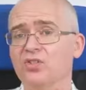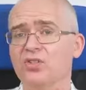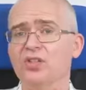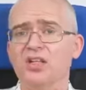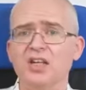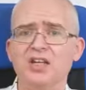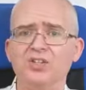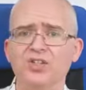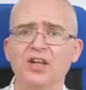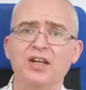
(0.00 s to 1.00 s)
and the
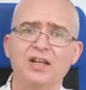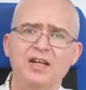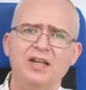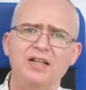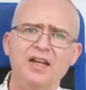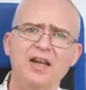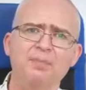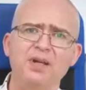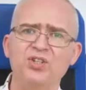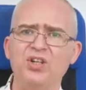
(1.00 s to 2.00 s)
years. And yeah,
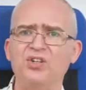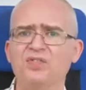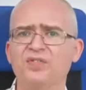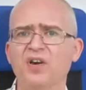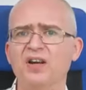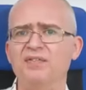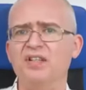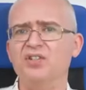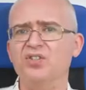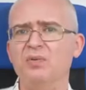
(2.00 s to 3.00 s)
PlayStation 5, it
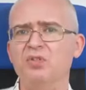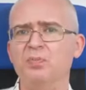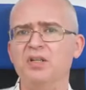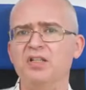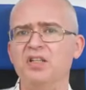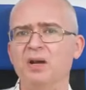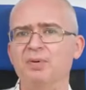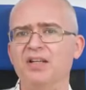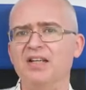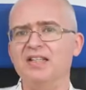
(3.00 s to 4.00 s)
does seem to be doubling